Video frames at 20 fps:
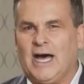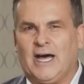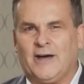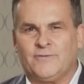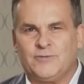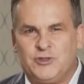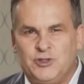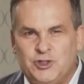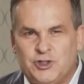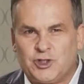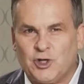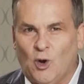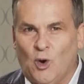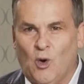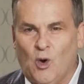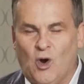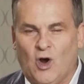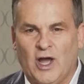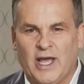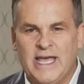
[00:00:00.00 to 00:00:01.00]
of
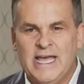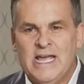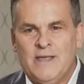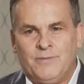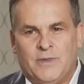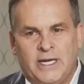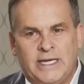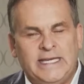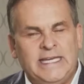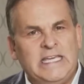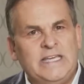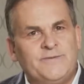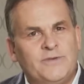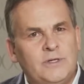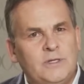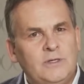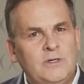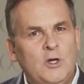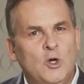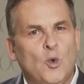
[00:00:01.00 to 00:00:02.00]
joy that
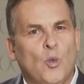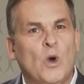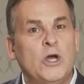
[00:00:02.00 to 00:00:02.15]
even